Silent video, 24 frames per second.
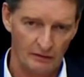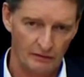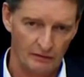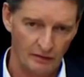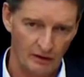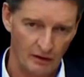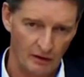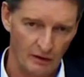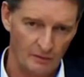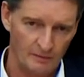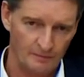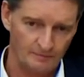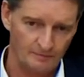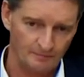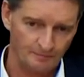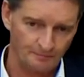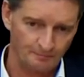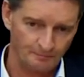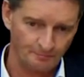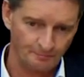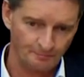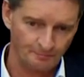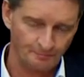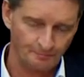So
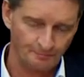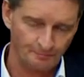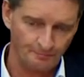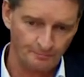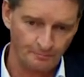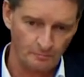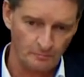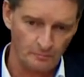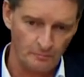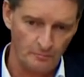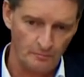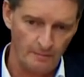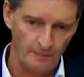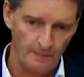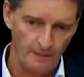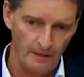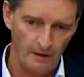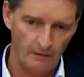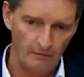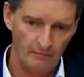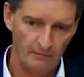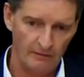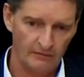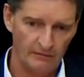
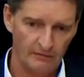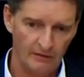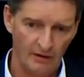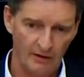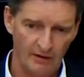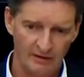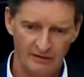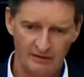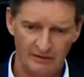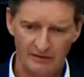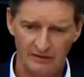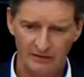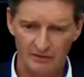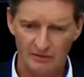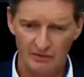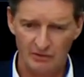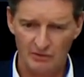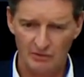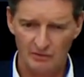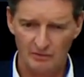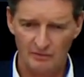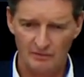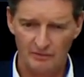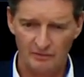we started to
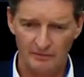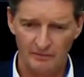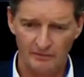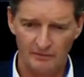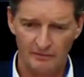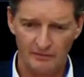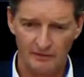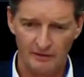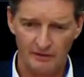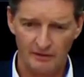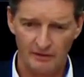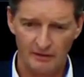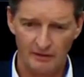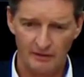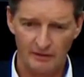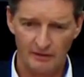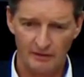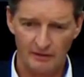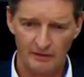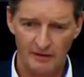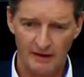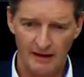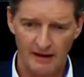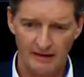do
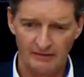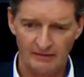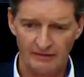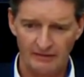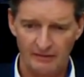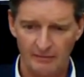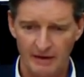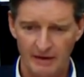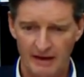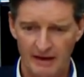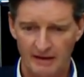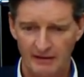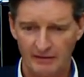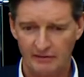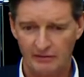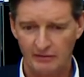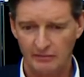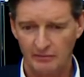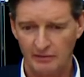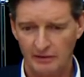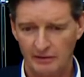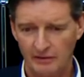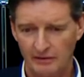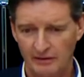asset
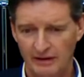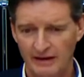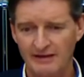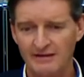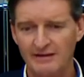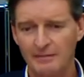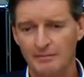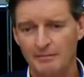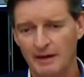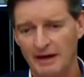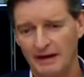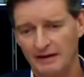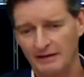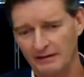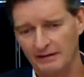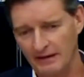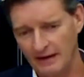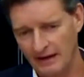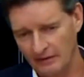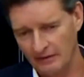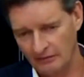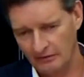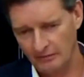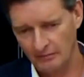management,
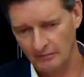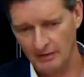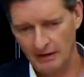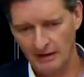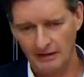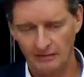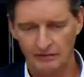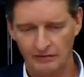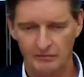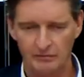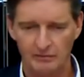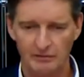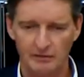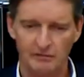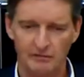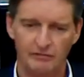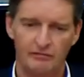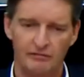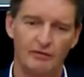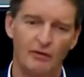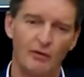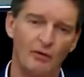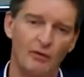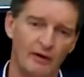independent asset
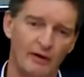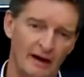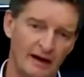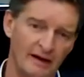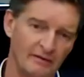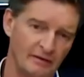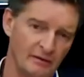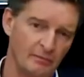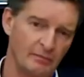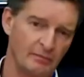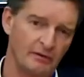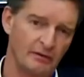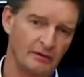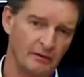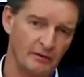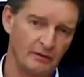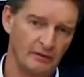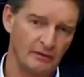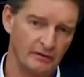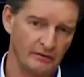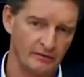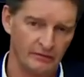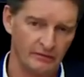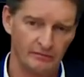management for
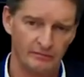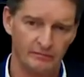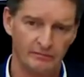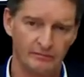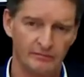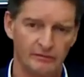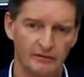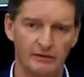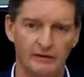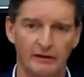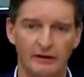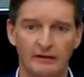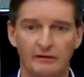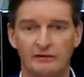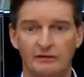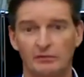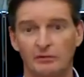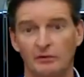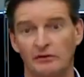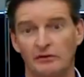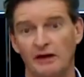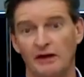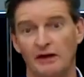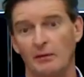entrepreneurs. So that
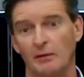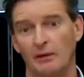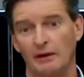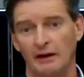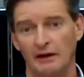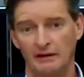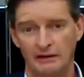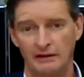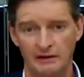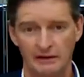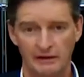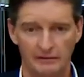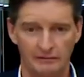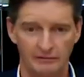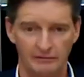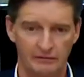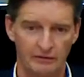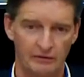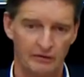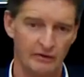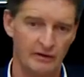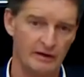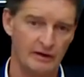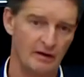was our idea.
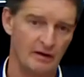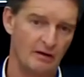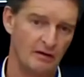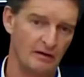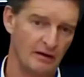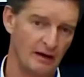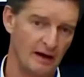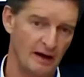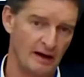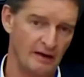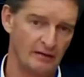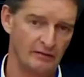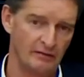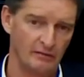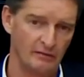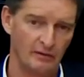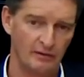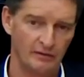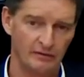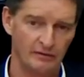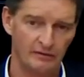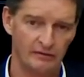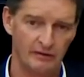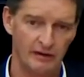Three young guys who
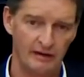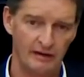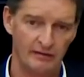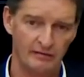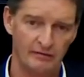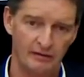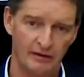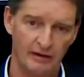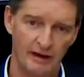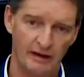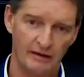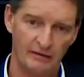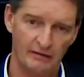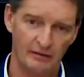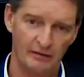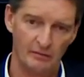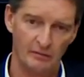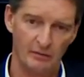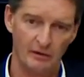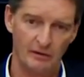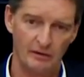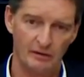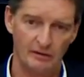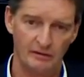understand financial
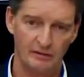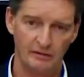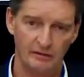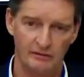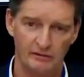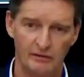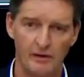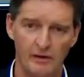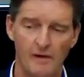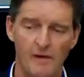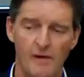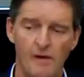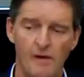markets.